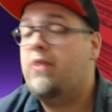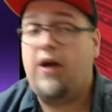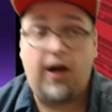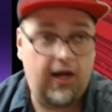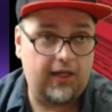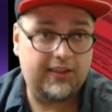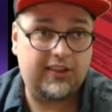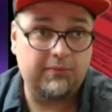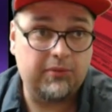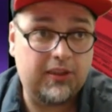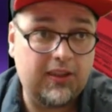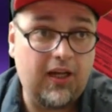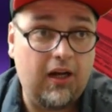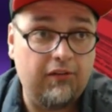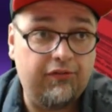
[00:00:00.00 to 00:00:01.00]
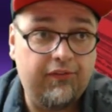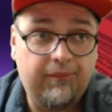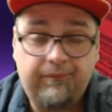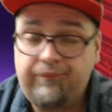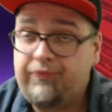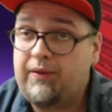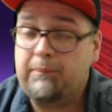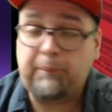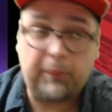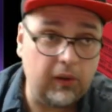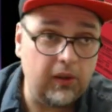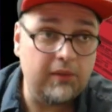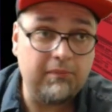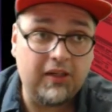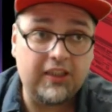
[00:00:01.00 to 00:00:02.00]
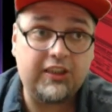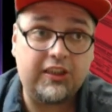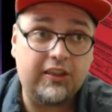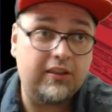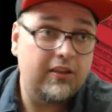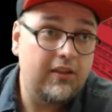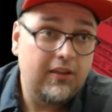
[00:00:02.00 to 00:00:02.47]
Awesome stuff. Pretty much